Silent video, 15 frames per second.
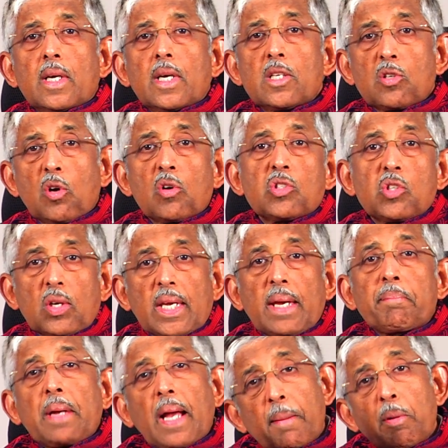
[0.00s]
is also
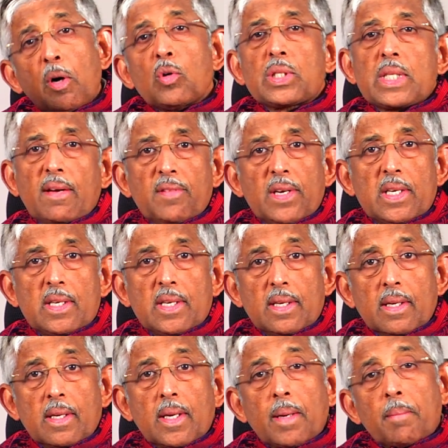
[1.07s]
kept above 70,
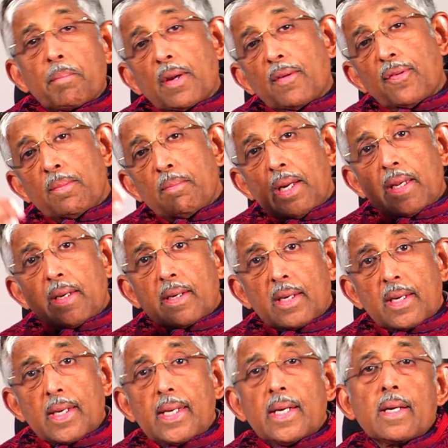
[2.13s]
preferably
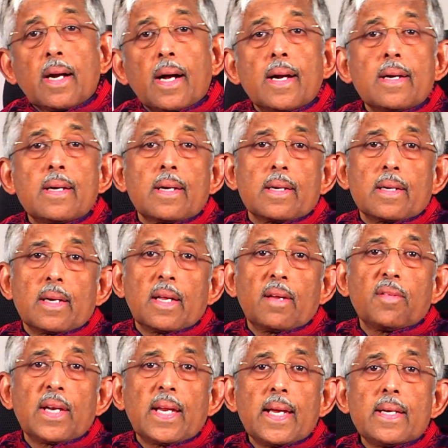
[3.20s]
near 100,
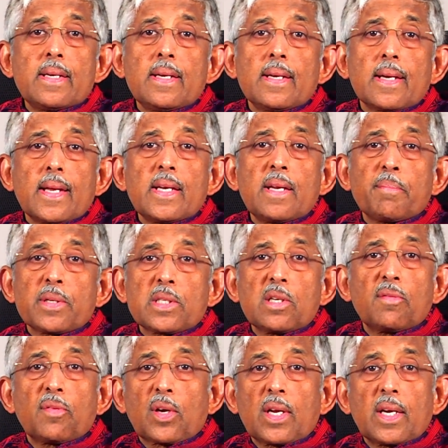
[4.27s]
even 80, 90%
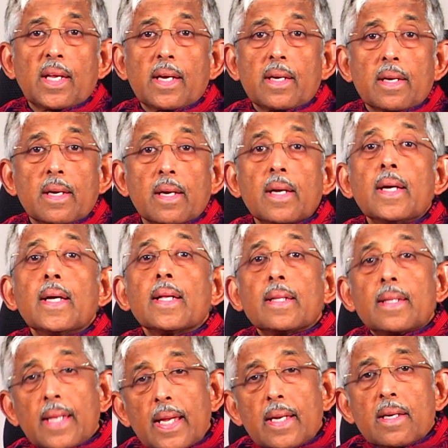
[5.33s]
if you can get it.
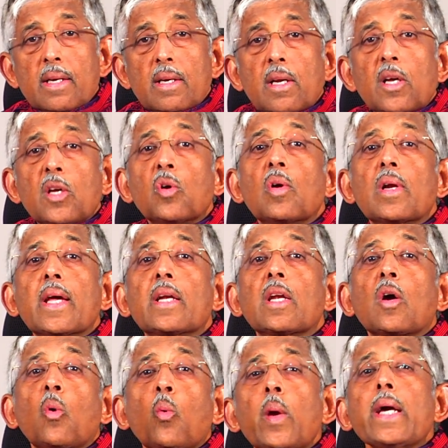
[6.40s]
Then you will get a
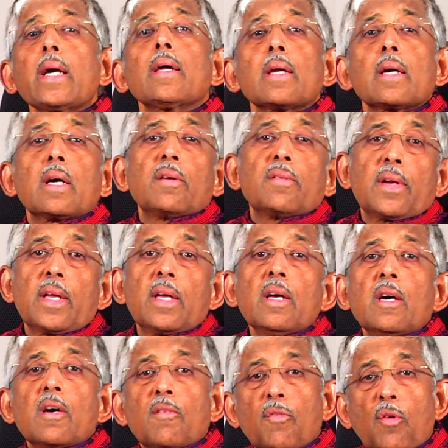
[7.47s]
quick recovery
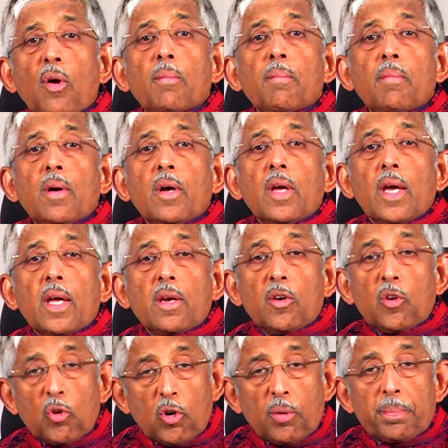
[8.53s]
from uh,
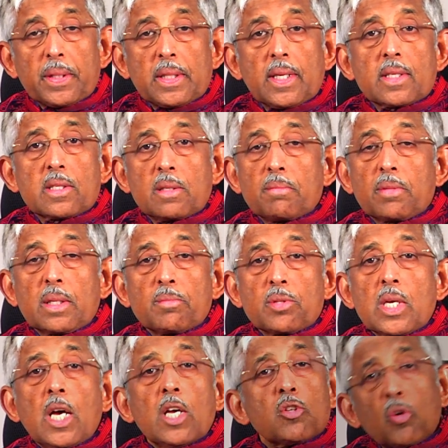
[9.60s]
neuropathic symptoms.
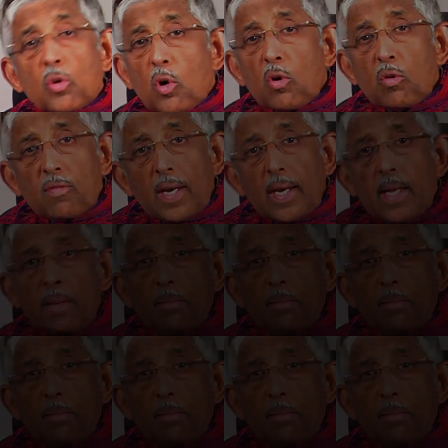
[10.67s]
So don't worry